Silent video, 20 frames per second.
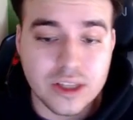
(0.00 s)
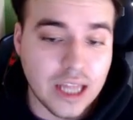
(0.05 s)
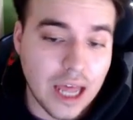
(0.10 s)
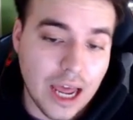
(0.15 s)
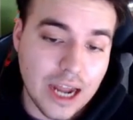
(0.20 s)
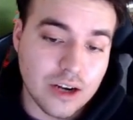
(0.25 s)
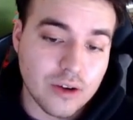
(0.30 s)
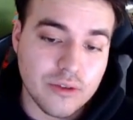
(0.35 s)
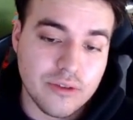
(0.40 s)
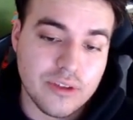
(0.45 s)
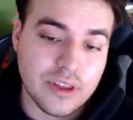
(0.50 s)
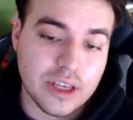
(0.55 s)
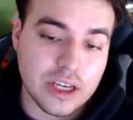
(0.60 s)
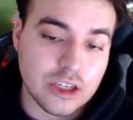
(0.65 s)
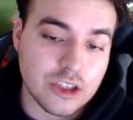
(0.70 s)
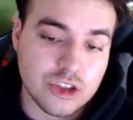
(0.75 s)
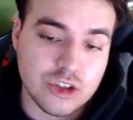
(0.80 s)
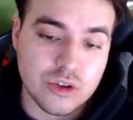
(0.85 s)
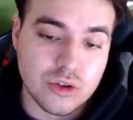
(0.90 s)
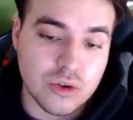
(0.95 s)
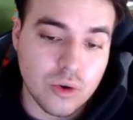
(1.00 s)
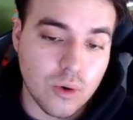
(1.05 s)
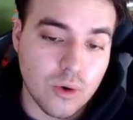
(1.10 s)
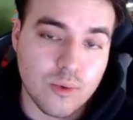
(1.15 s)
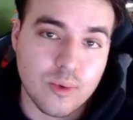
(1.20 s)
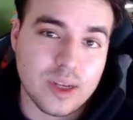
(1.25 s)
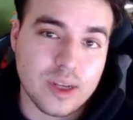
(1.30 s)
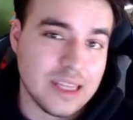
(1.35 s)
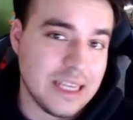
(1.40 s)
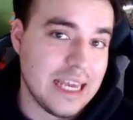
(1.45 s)
and I don't think Shedeur
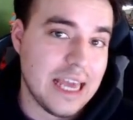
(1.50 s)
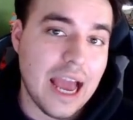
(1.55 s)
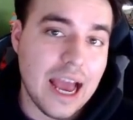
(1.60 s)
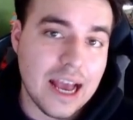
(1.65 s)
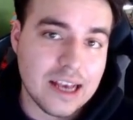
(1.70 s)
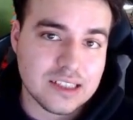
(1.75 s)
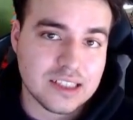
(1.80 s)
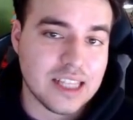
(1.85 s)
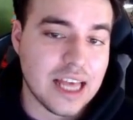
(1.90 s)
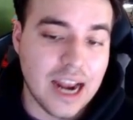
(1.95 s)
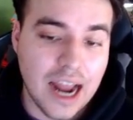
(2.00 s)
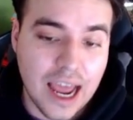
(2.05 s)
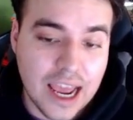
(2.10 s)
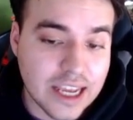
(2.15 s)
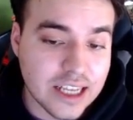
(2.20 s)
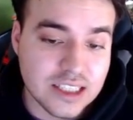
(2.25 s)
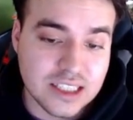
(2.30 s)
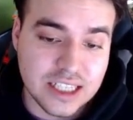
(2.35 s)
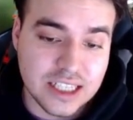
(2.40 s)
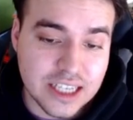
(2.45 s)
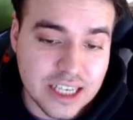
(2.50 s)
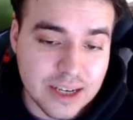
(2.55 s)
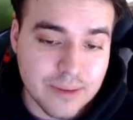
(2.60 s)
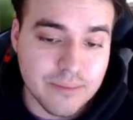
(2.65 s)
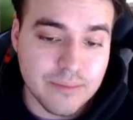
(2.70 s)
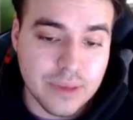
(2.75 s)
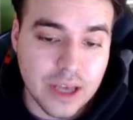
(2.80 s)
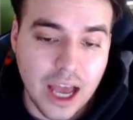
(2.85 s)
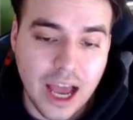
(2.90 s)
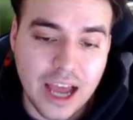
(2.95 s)
really has that. I could see him be...